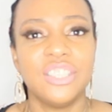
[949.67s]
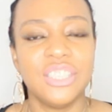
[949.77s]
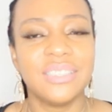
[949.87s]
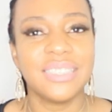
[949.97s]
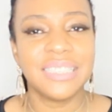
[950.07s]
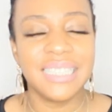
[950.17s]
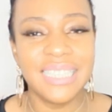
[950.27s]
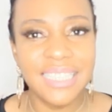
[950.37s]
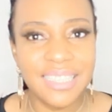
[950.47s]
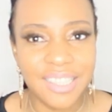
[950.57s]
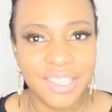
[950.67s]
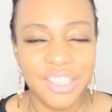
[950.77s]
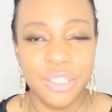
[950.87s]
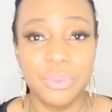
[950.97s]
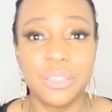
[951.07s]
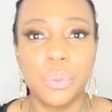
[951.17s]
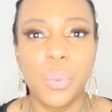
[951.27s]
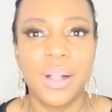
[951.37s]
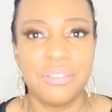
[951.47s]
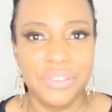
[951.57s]
Jesus healed, she was
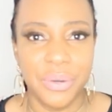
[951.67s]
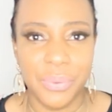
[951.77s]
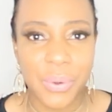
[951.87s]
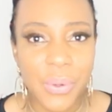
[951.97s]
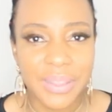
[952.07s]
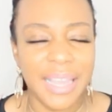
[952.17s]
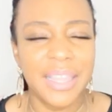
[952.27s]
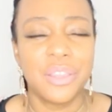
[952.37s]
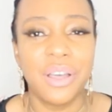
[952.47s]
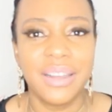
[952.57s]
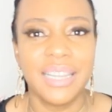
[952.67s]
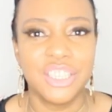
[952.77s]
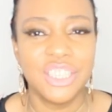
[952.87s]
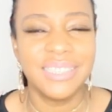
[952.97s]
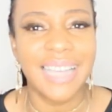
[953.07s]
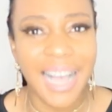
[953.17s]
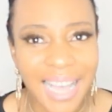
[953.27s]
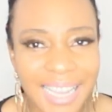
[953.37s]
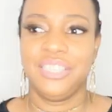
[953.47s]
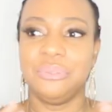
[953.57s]
12 year old that they thought that she
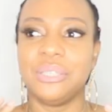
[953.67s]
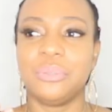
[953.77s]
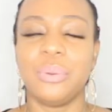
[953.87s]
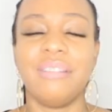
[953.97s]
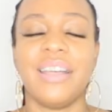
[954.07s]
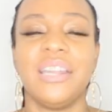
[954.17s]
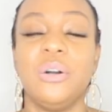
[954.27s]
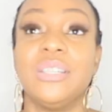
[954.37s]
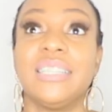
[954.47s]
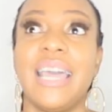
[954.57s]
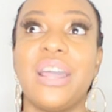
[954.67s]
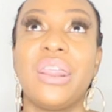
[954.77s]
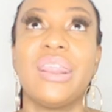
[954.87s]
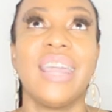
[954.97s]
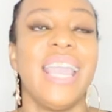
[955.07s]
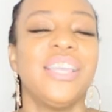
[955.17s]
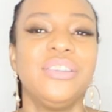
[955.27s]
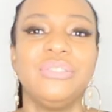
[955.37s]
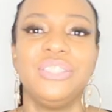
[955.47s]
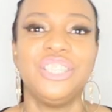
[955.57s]
died. She was 12 and I was like,
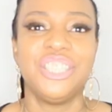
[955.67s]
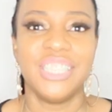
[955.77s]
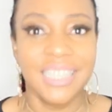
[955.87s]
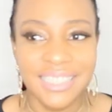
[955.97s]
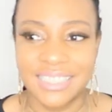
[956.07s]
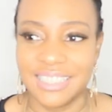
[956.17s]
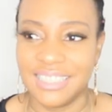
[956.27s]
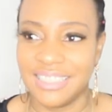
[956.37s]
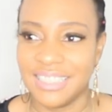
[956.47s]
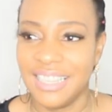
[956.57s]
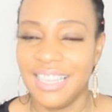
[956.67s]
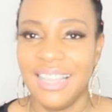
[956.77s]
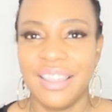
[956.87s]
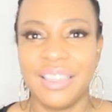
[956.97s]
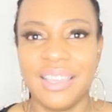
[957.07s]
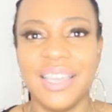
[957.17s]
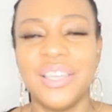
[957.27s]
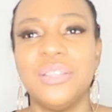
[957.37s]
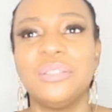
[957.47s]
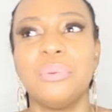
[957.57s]
thank you, Jesus
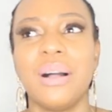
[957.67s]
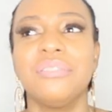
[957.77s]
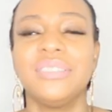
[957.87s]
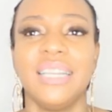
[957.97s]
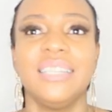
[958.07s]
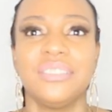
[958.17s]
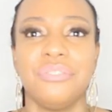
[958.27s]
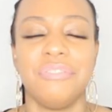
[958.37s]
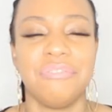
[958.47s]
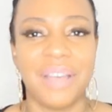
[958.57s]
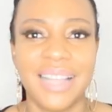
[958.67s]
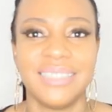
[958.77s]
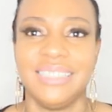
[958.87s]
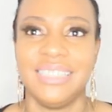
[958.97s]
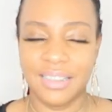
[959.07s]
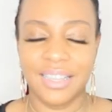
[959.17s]
Thank you, 12 days of fasting.